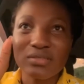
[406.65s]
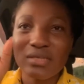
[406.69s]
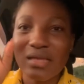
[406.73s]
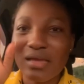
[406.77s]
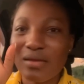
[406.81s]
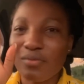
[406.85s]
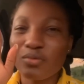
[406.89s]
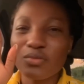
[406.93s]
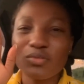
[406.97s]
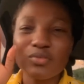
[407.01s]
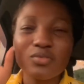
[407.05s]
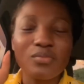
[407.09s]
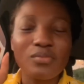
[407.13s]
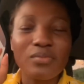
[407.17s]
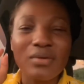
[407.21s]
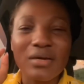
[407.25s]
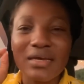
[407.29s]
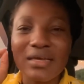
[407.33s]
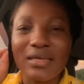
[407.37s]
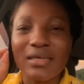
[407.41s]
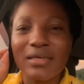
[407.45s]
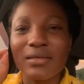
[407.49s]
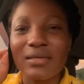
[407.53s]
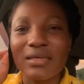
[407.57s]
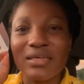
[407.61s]
I want to
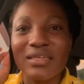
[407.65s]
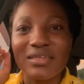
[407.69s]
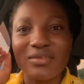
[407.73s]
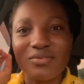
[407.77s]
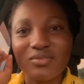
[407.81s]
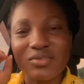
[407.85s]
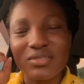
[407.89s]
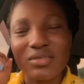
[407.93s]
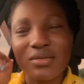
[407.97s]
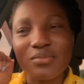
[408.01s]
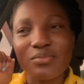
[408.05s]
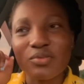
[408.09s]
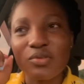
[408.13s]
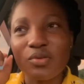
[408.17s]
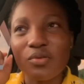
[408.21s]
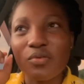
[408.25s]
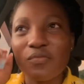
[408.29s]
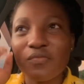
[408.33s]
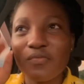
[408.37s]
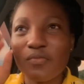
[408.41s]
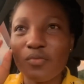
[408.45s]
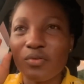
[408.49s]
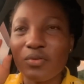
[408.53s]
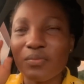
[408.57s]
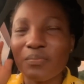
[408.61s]
buy a new Samsung
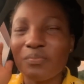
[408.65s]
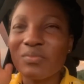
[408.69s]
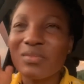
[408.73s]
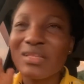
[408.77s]
phone.